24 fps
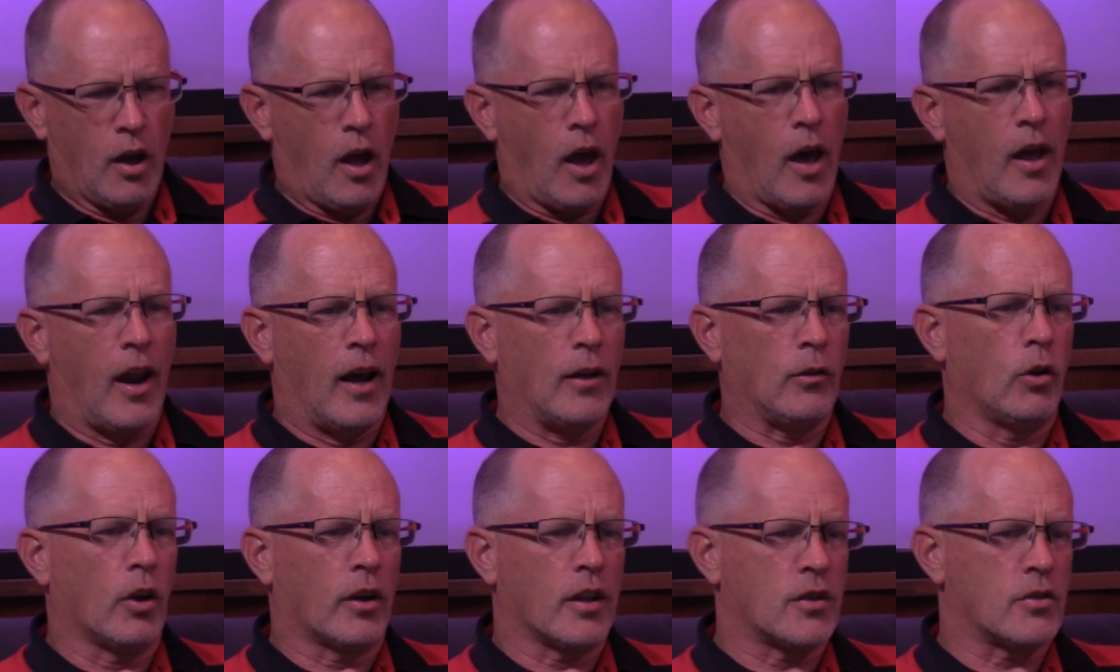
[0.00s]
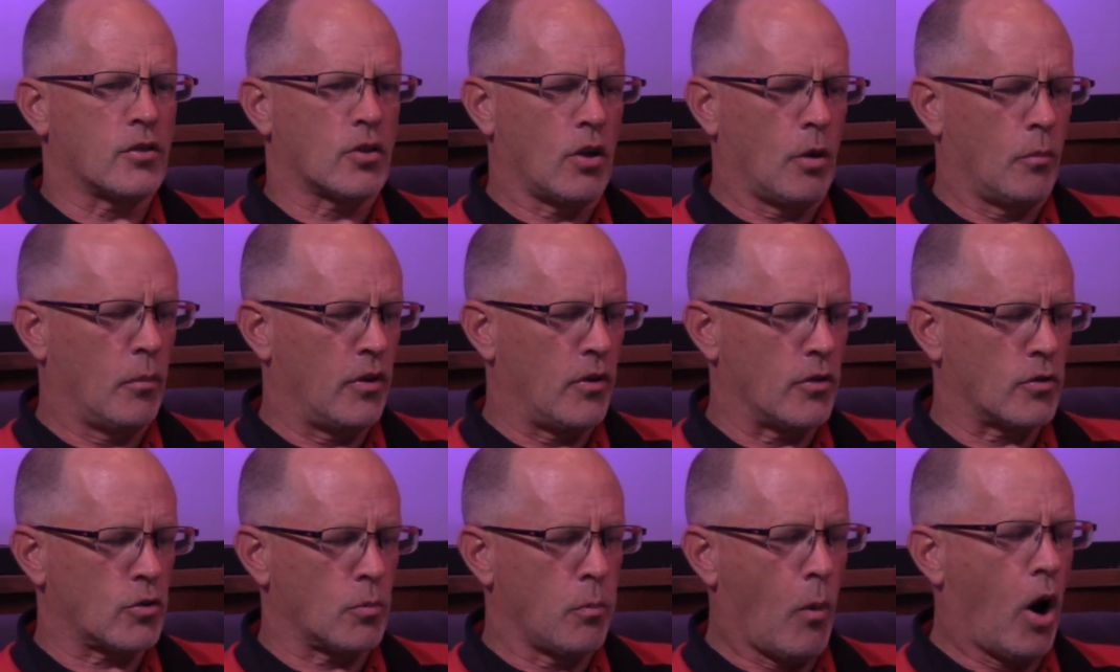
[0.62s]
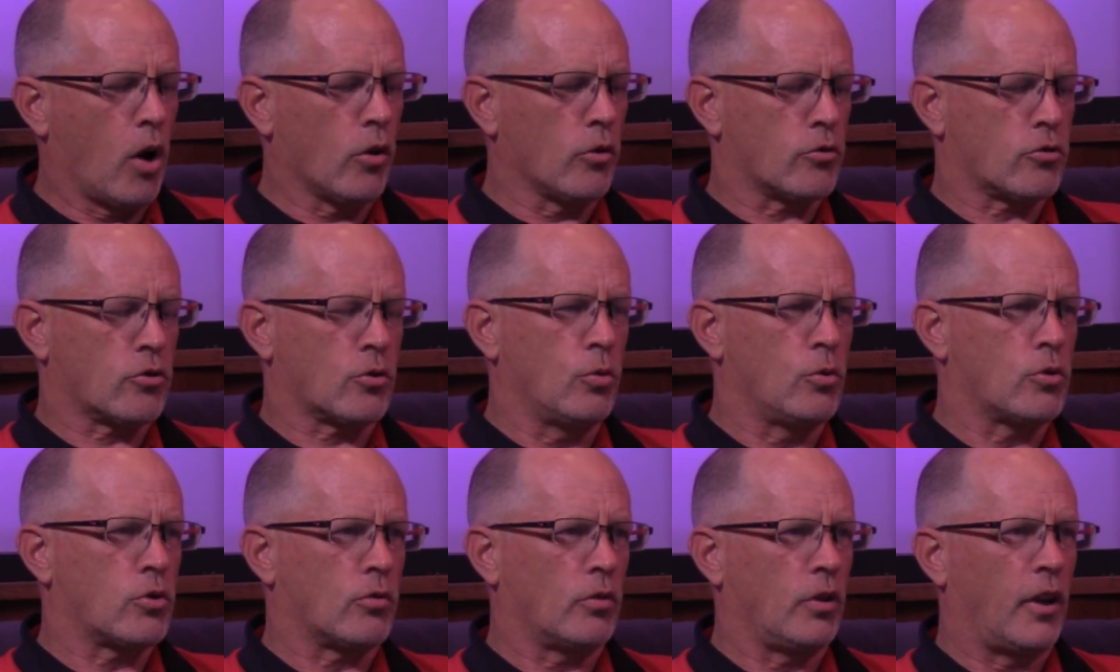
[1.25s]
and I look at some of the smaller
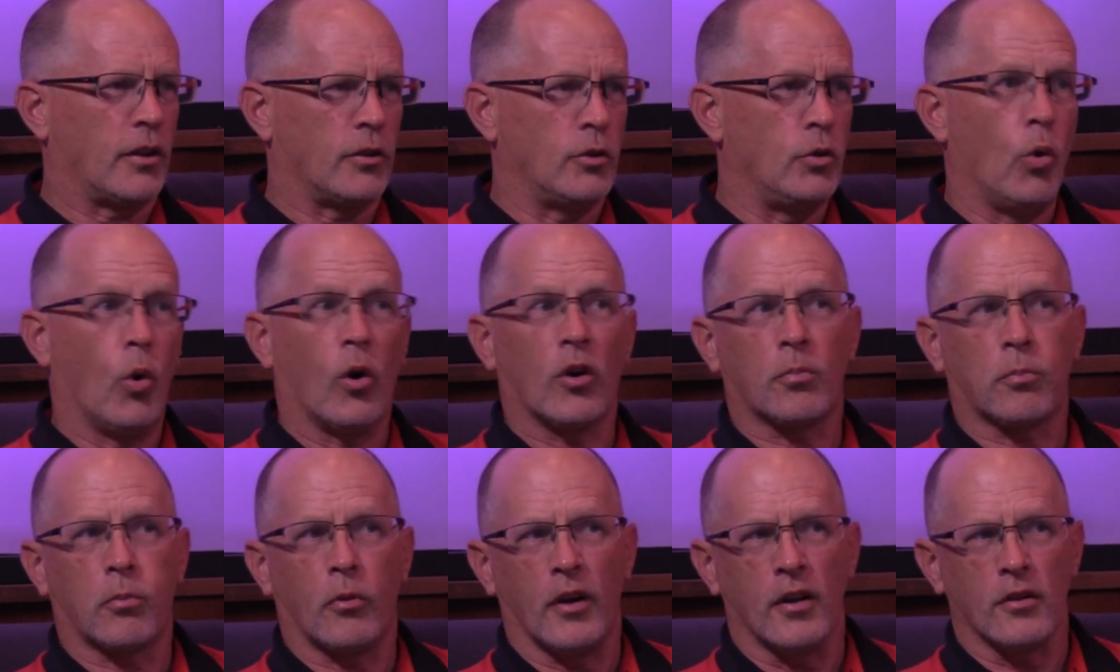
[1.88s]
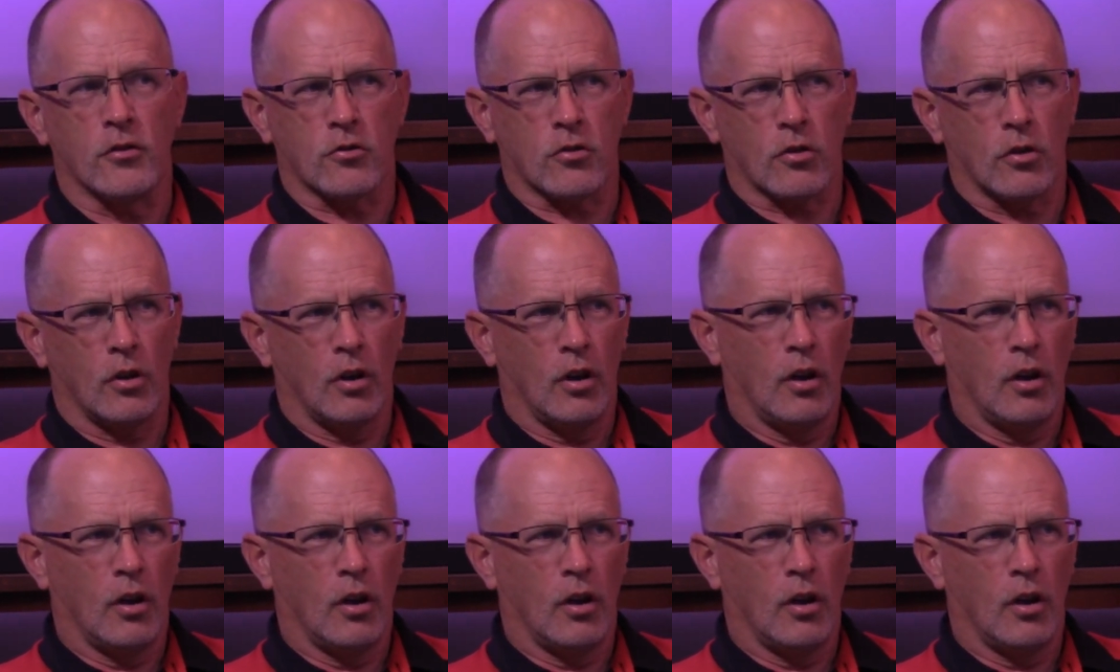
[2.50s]
schools like Northbridge